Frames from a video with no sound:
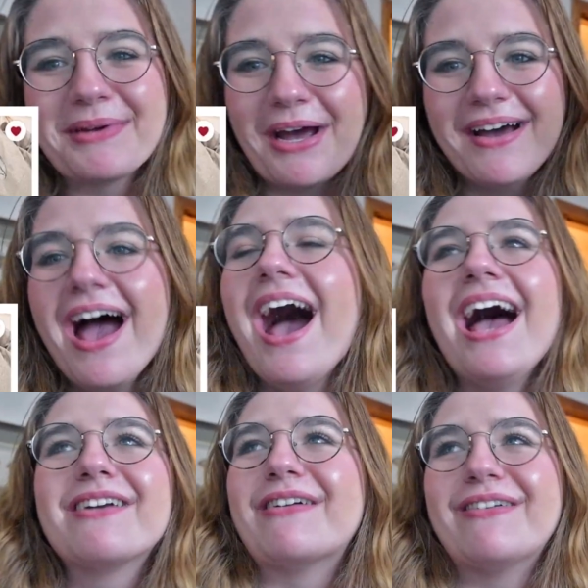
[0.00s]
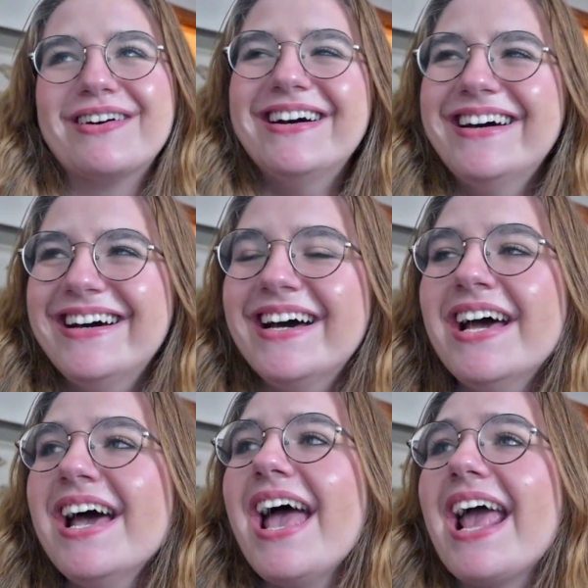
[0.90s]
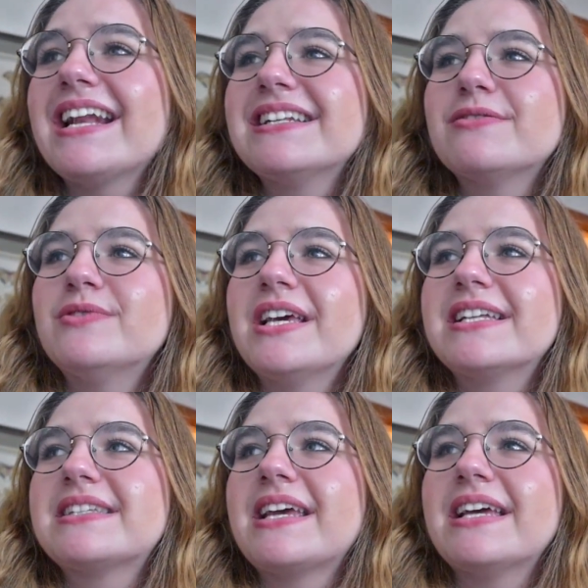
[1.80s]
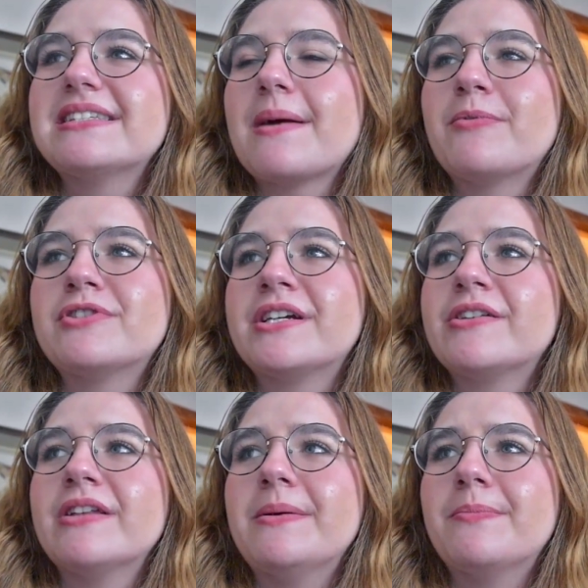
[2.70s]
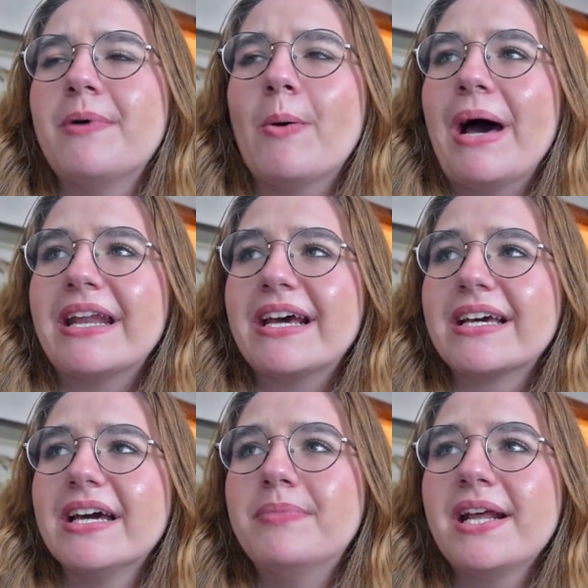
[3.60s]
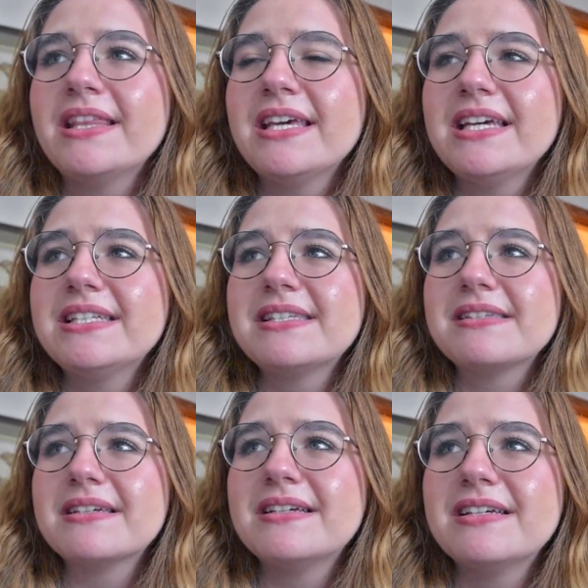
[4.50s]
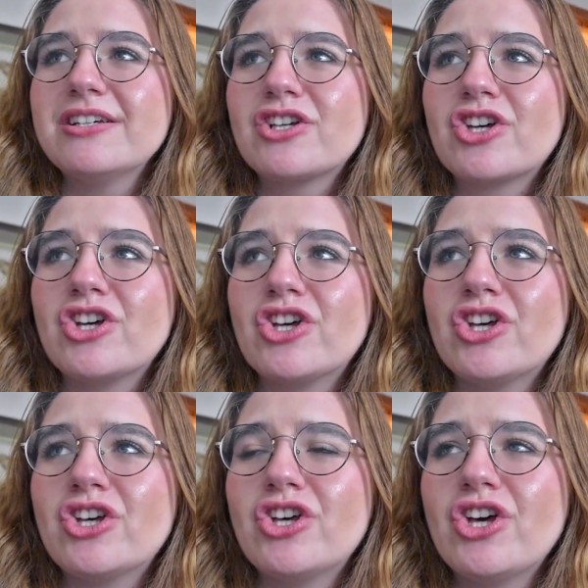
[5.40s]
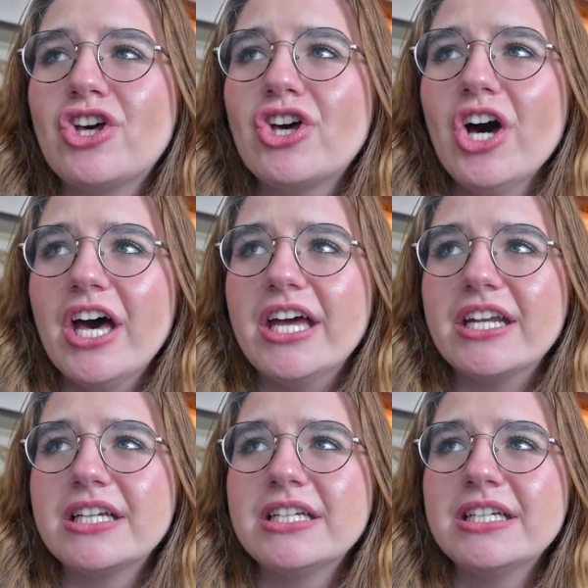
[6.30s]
Maybe, I don't know. And I don't think it's like, it's not particularly poetic, but I think it's good.